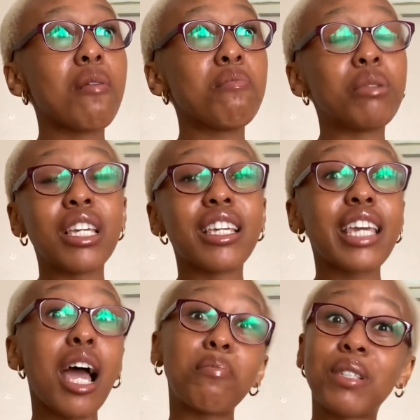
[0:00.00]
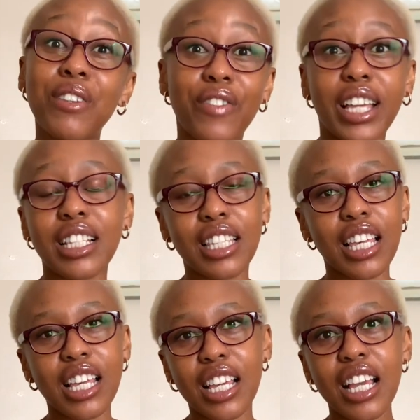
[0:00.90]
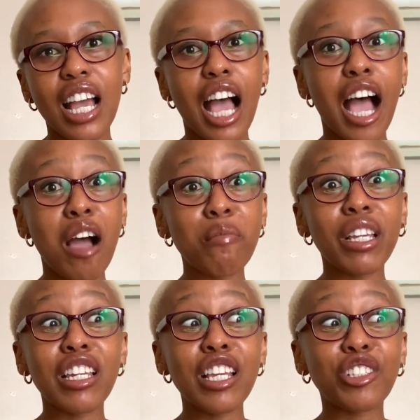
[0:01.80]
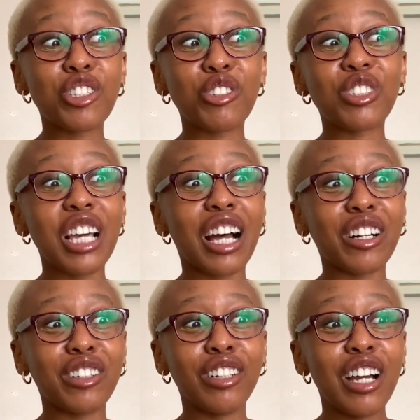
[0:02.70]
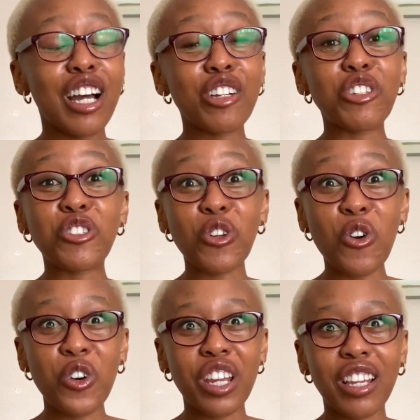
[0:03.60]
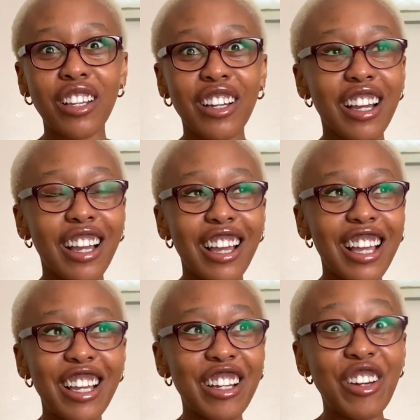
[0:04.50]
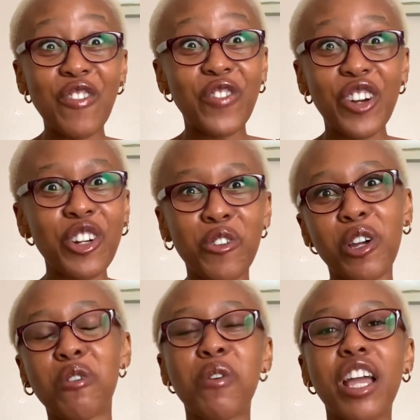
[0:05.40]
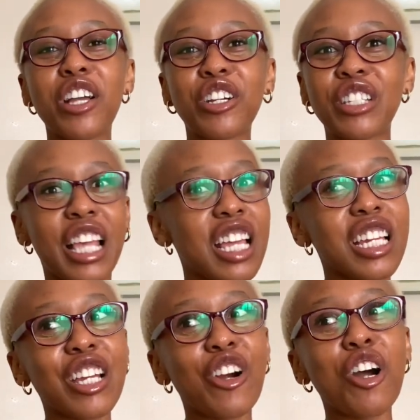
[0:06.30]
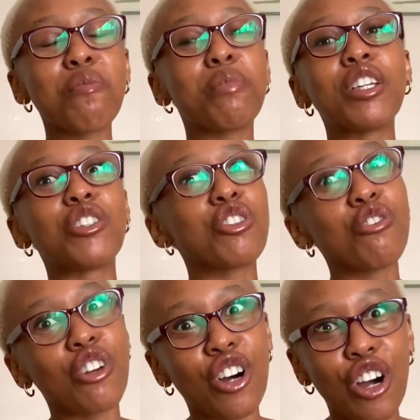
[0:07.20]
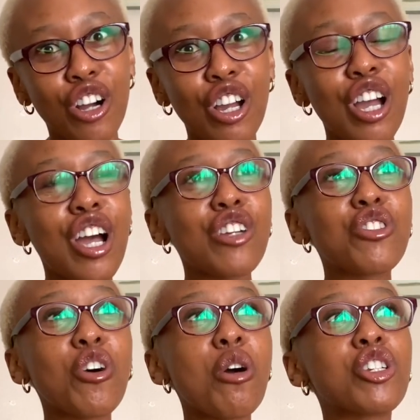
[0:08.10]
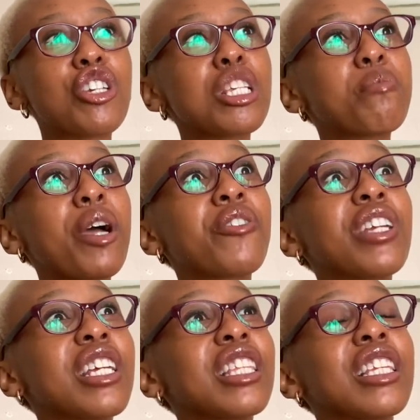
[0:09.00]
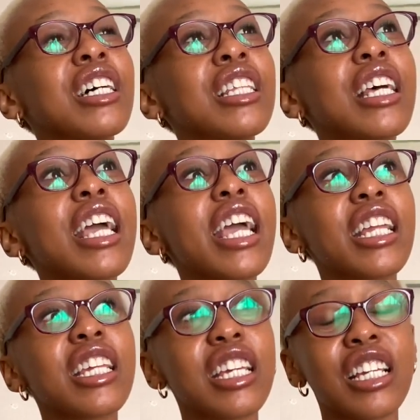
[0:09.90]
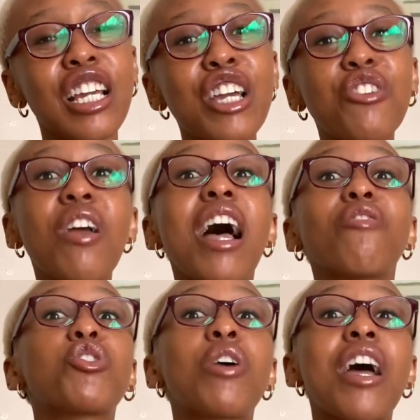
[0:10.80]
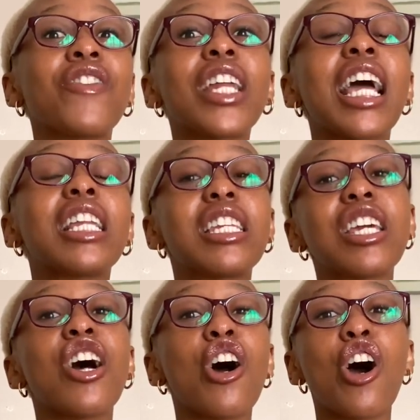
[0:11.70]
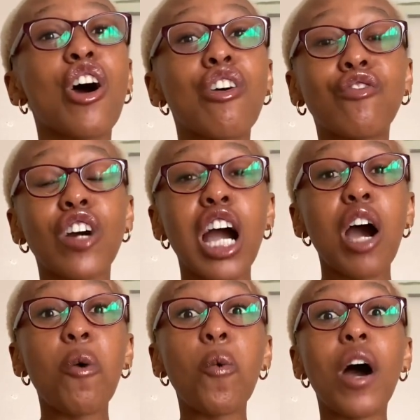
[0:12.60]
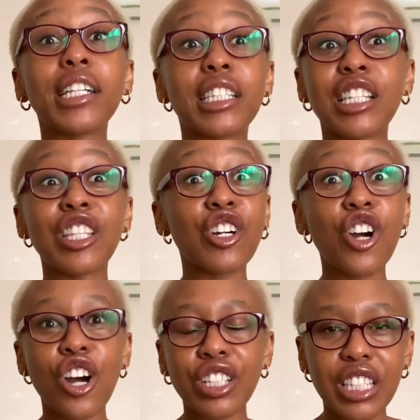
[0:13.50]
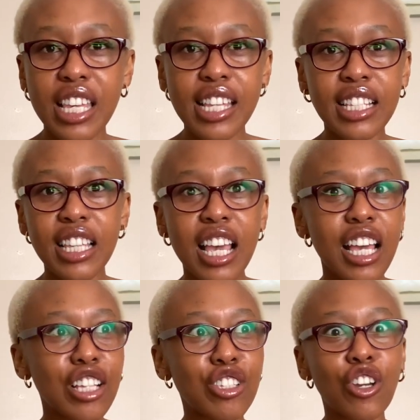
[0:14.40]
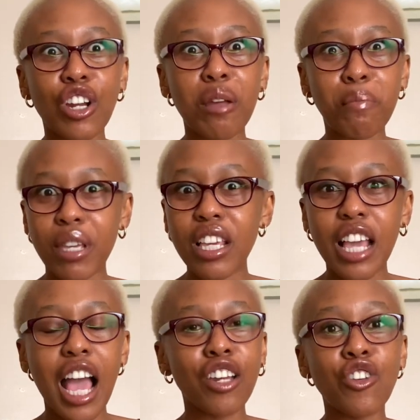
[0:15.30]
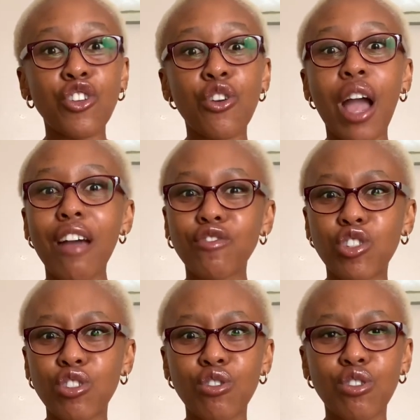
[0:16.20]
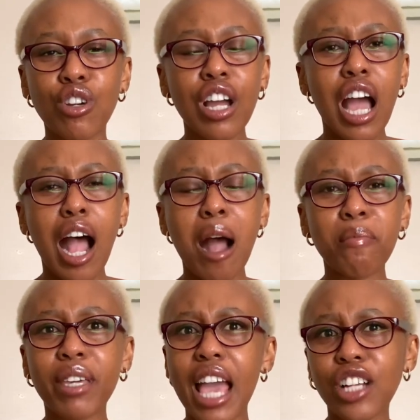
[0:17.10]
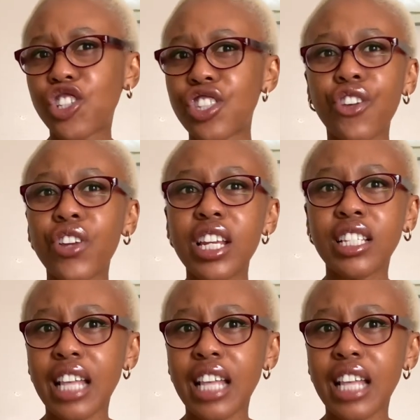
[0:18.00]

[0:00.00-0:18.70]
be captivating. It needs to tell a story in a very quick way because the heading can't be too long. So just by reading the heading, you have to have an idea of what the content is gonna be, and you have to catch the reader's